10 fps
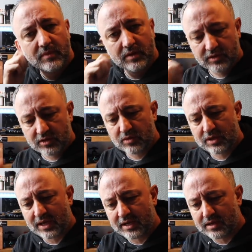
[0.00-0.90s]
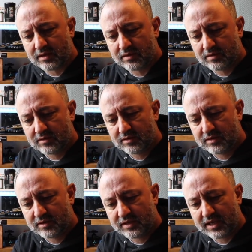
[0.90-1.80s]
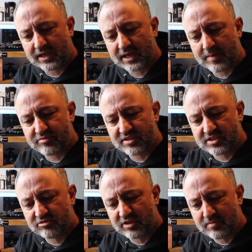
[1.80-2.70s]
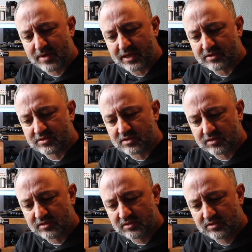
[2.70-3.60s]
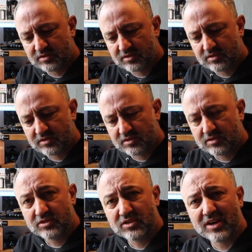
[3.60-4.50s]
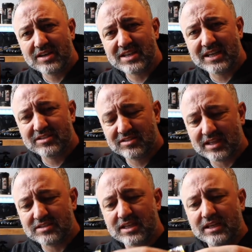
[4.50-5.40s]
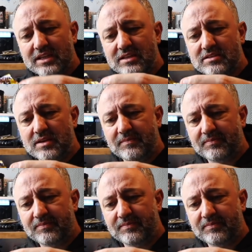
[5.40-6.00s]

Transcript: the UK get Cadbury's cream eggs? Do you guys out in the States get these?